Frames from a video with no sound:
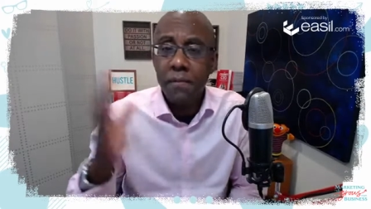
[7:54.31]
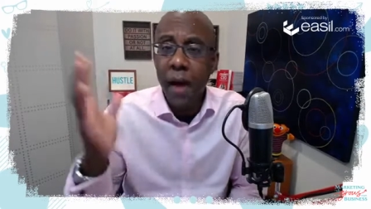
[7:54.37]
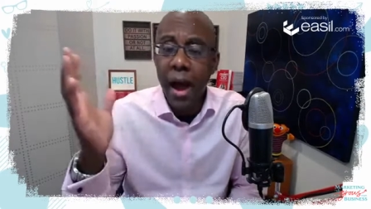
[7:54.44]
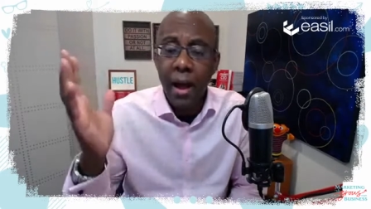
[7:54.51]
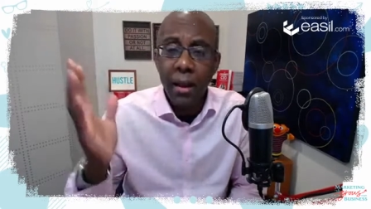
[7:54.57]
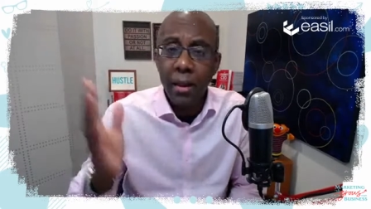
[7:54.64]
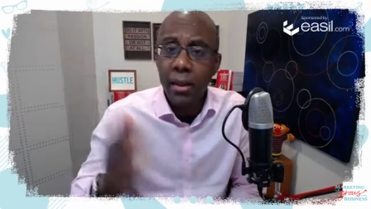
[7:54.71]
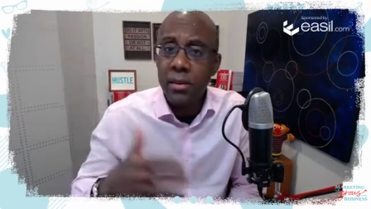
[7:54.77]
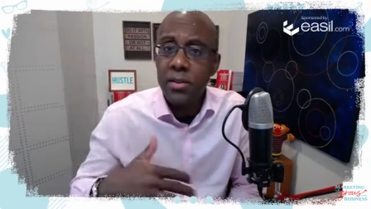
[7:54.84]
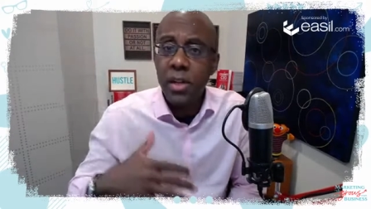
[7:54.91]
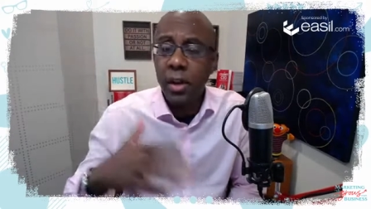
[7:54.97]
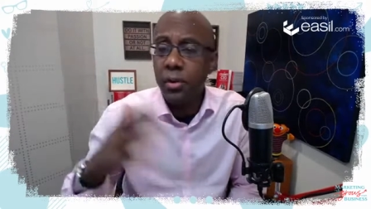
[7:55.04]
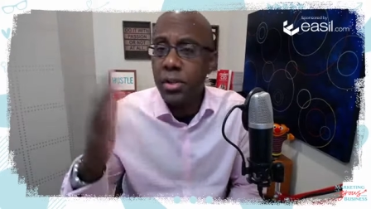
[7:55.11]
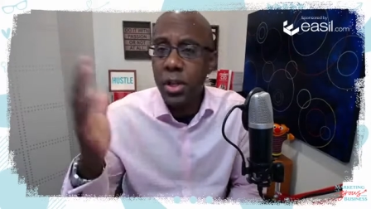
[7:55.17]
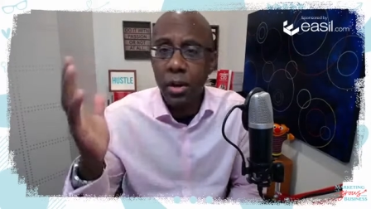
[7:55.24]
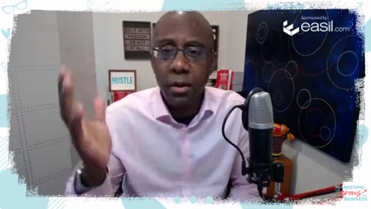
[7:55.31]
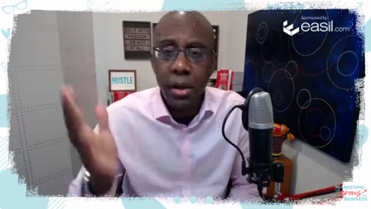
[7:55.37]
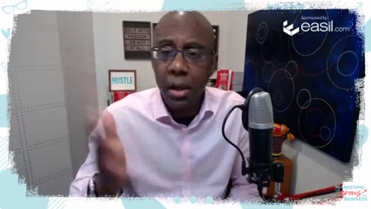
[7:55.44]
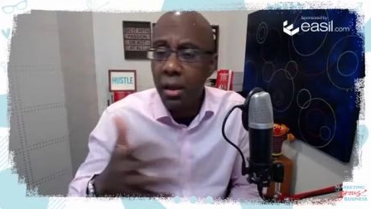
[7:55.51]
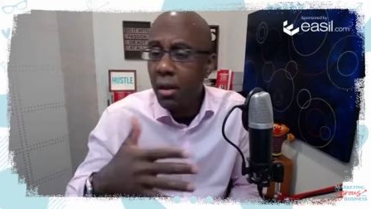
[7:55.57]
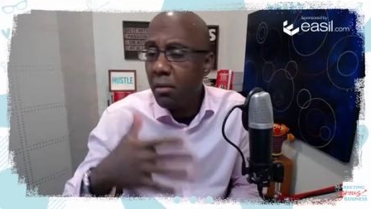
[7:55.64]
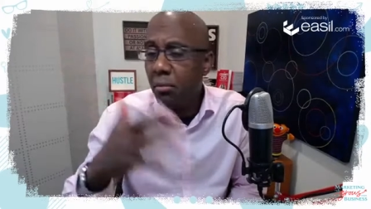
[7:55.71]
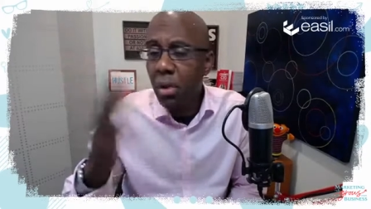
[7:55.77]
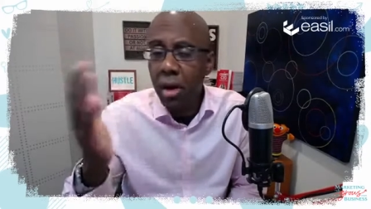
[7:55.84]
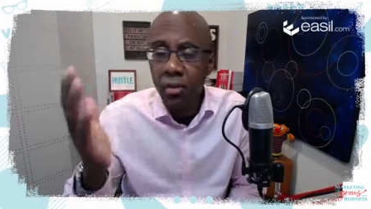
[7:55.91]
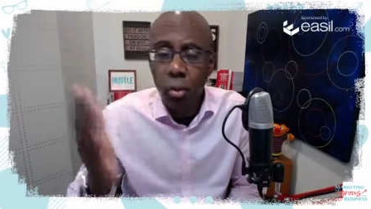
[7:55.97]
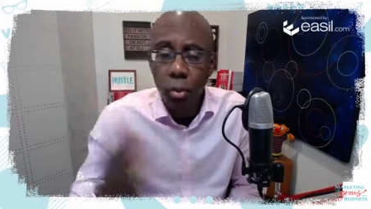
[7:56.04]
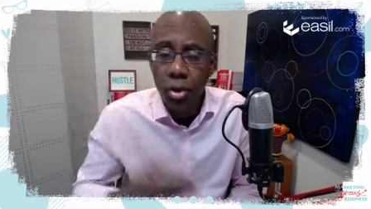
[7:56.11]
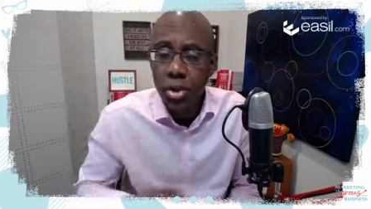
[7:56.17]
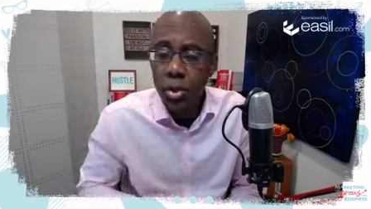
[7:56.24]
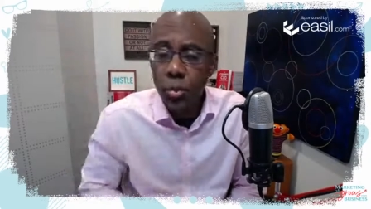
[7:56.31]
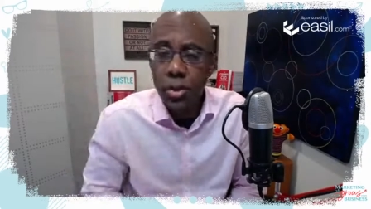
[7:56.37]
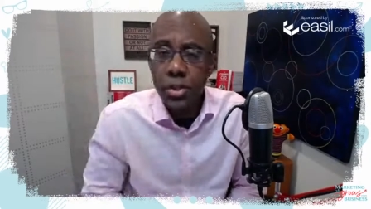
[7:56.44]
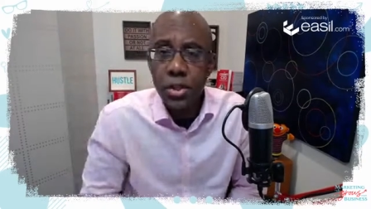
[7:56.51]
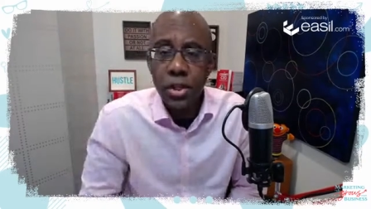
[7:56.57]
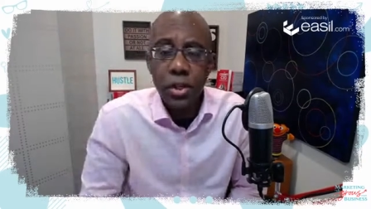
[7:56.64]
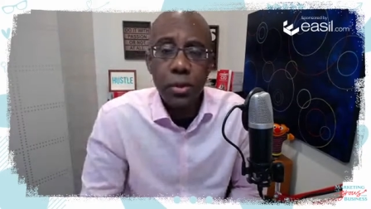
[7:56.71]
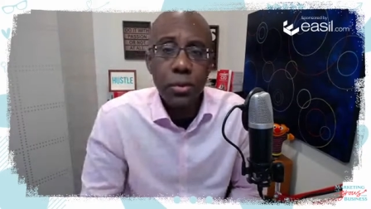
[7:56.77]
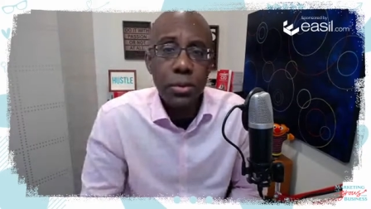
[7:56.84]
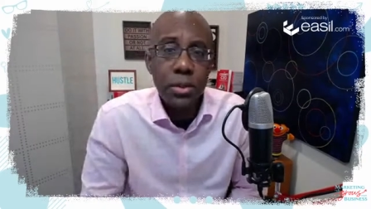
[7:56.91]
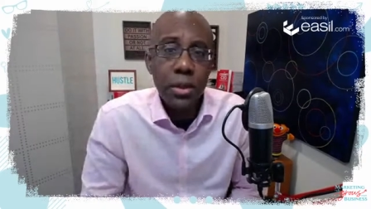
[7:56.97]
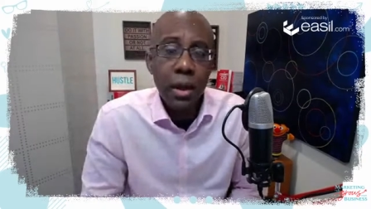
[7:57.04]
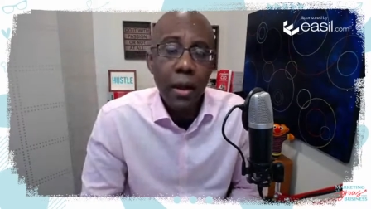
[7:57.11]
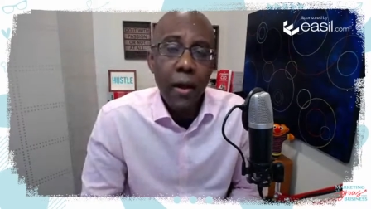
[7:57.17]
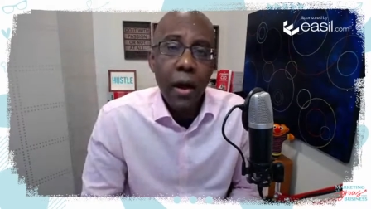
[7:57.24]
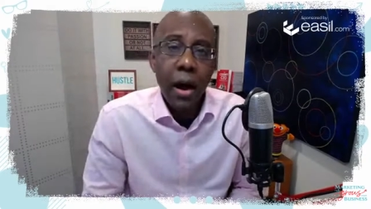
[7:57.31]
filing, a secretary, whatever word you wish to use.